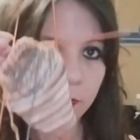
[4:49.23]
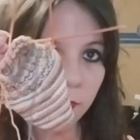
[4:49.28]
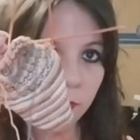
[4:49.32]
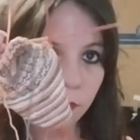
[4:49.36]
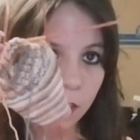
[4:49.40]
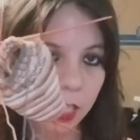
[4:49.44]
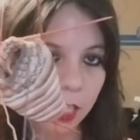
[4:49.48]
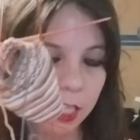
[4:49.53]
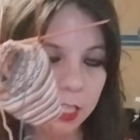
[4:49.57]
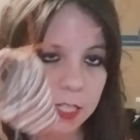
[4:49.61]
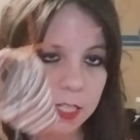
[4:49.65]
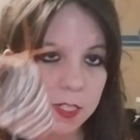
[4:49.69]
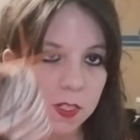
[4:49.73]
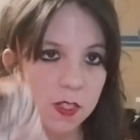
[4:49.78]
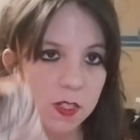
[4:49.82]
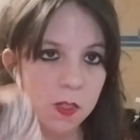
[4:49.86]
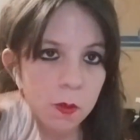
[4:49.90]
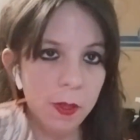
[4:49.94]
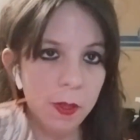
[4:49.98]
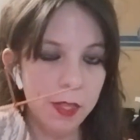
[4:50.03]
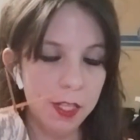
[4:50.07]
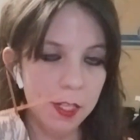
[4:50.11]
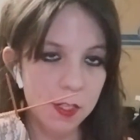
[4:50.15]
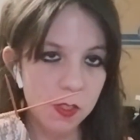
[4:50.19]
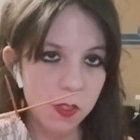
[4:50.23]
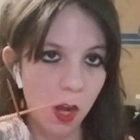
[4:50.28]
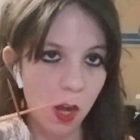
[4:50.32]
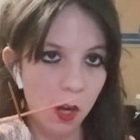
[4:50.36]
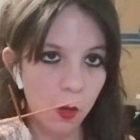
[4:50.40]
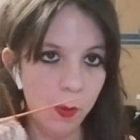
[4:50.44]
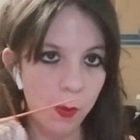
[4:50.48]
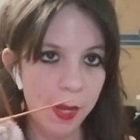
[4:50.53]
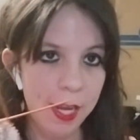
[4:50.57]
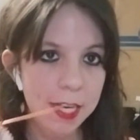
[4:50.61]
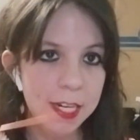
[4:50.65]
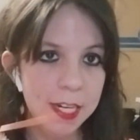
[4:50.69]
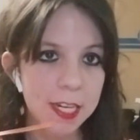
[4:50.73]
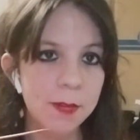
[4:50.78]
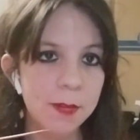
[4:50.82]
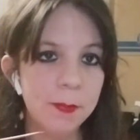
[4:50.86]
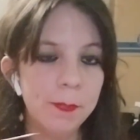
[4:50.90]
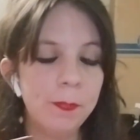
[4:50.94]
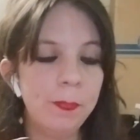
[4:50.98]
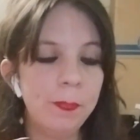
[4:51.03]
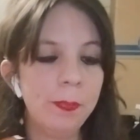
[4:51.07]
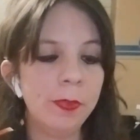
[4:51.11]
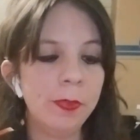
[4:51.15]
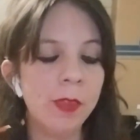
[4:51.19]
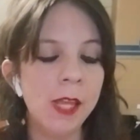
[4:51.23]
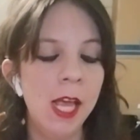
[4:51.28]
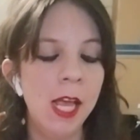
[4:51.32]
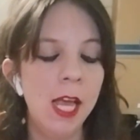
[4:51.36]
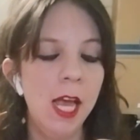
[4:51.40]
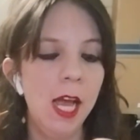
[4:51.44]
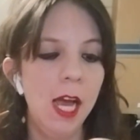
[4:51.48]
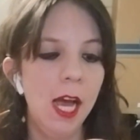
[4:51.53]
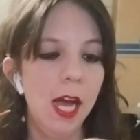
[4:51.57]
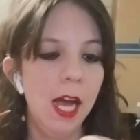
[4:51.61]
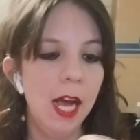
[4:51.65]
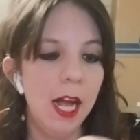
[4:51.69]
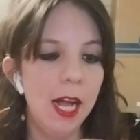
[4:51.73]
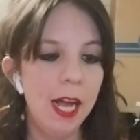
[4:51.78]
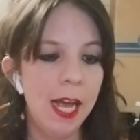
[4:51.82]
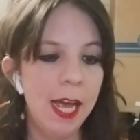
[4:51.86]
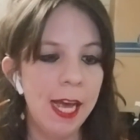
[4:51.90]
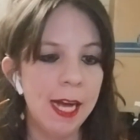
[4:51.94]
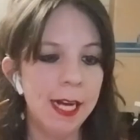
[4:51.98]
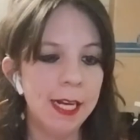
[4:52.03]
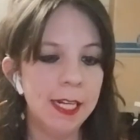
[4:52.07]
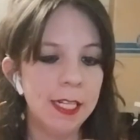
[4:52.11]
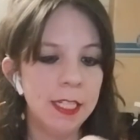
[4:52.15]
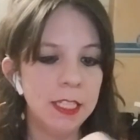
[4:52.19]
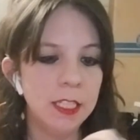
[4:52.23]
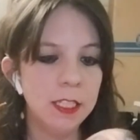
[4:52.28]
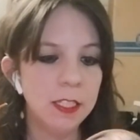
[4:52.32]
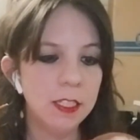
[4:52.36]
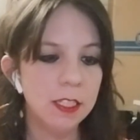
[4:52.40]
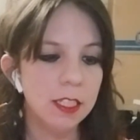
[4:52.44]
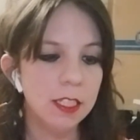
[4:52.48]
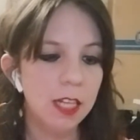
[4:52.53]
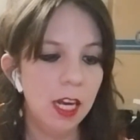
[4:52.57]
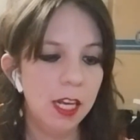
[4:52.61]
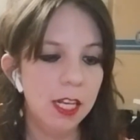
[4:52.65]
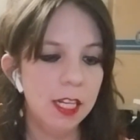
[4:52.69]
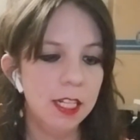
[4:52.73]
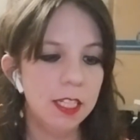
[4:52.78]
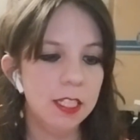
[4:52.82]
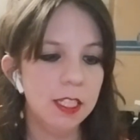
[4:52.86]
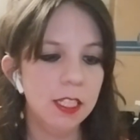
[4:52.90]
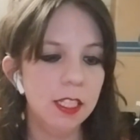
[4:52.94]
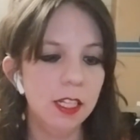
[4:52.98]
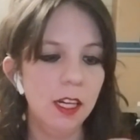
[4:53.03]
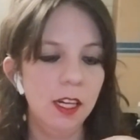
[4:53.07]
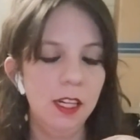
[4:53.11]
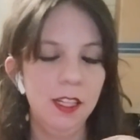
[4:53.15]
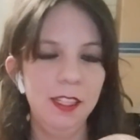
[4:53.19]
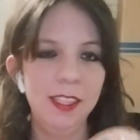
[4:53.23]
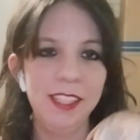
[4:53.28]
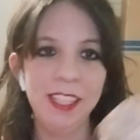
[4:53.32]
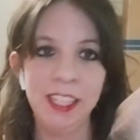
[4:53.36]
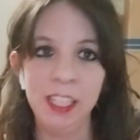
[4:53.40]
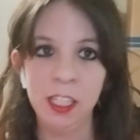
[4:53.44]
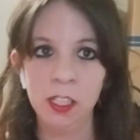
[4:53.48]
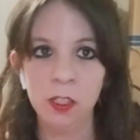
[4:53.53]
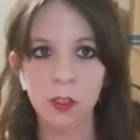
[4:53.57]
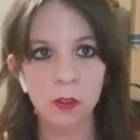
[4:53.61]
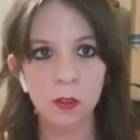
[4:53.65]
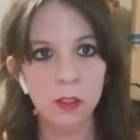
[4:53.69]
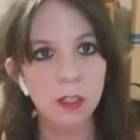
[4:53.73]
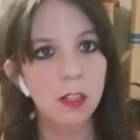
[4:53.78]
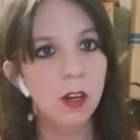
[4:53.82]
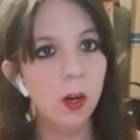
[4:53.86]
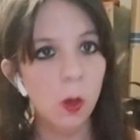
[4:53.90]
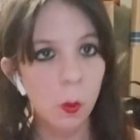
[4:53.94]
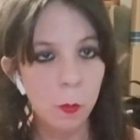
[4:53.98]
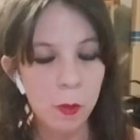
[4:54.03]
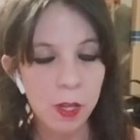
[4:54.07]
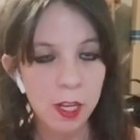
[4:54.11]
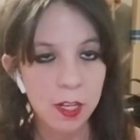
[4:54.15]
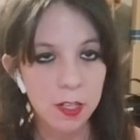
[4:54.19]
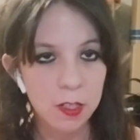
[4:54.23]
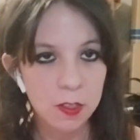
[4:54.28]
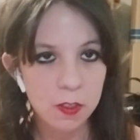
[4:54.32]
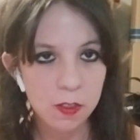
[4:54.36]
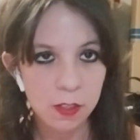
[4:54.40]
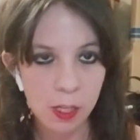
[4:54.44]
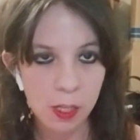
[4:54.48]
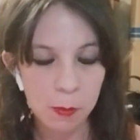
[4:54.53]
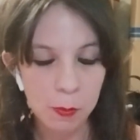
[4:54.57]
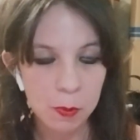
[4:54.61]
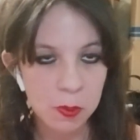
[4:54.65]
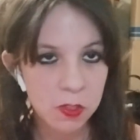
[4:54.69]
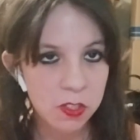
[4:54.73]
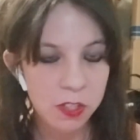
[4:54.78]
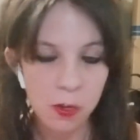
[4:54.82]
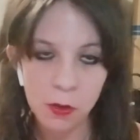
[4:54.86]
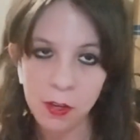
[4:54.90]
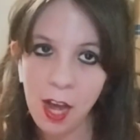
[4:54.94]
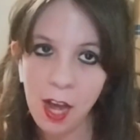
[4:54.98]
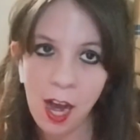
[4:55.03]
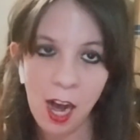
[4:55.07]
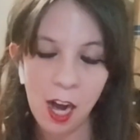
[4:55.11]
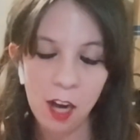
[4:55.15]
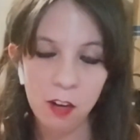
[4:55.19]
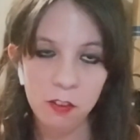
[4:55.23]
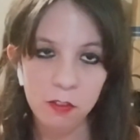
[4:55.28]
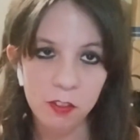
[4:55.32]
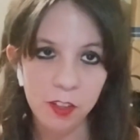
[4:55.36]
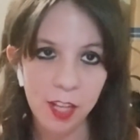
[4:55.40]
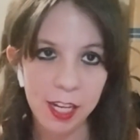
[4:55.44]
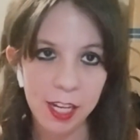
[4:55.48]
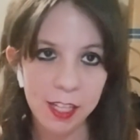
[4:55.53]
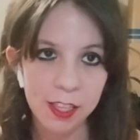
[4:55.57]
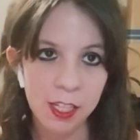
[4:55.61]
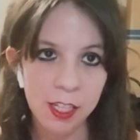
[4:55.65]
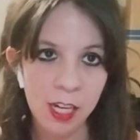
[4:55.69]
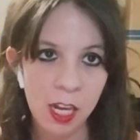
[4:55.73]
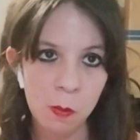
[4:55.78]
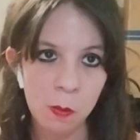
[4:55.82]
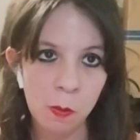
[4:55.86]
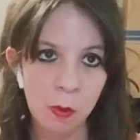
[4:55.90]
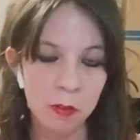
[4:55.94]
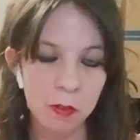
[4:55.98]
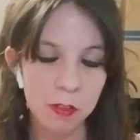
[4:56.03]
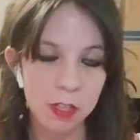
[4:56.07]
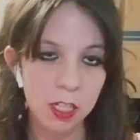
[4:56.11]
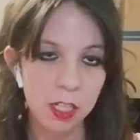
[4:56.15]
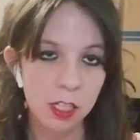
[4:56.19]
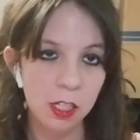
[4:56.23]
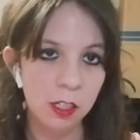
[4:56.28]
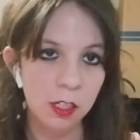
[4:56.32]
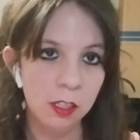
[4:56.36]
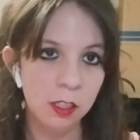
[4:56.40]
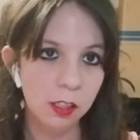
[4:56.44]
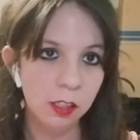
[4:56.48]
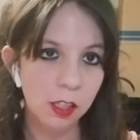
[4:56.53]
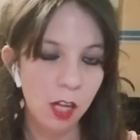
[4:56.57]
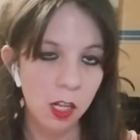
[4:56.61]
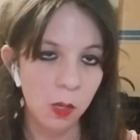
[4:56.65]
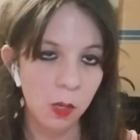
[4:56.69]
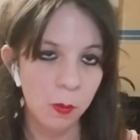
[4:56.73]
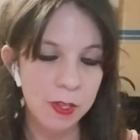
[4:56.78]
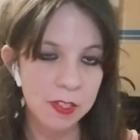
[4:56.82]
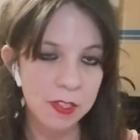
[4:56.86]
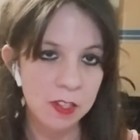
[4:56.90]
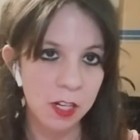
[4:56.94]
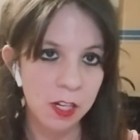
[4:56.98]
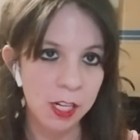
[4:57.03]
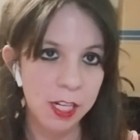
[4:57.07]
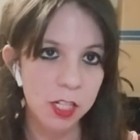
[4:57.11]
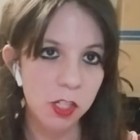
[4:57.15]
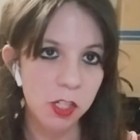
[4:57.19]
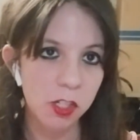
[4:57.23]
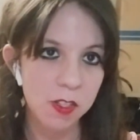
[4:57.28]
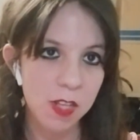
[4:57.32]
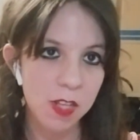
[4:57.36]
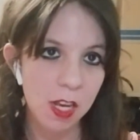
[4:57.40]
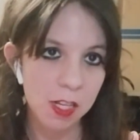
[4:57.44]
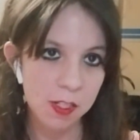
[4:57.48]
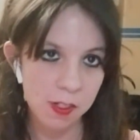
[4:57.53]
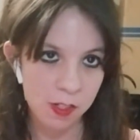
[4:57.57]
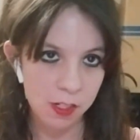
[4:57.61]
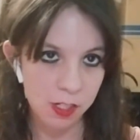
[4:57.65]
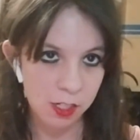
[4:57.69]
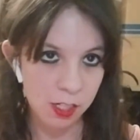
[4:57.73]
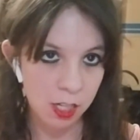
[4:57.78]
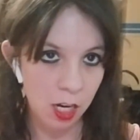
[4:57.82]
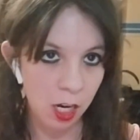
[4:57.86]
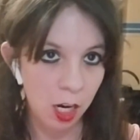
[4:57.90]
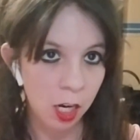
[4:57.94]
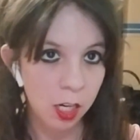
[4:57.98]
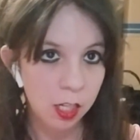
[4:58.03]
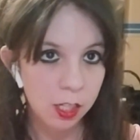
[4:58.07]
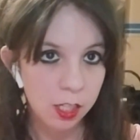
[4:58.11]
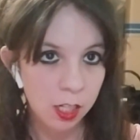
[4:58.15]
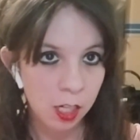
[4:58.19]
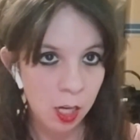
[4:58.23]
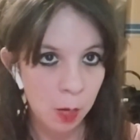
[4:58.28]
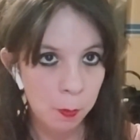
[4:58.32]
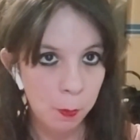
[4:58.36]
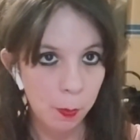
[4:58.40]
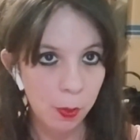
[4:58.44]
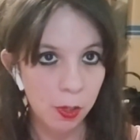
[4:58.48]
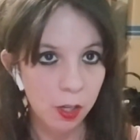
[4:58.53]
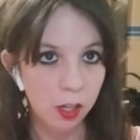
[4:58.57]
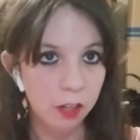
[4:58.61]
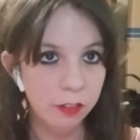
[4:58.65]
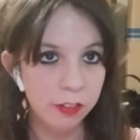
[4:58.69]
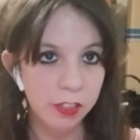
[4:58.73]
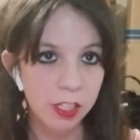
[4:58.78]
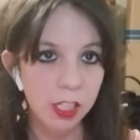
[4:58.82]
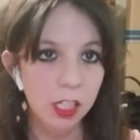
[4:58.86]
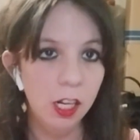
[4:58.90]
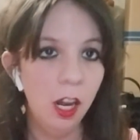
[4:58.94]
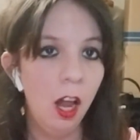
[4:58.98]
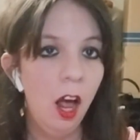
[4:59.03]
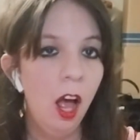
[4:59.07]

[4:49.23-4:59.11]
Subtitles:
This is with the sock weight, and it, you know, Hobie's labels don't have like the name of the colorways on it. It just has the number of it.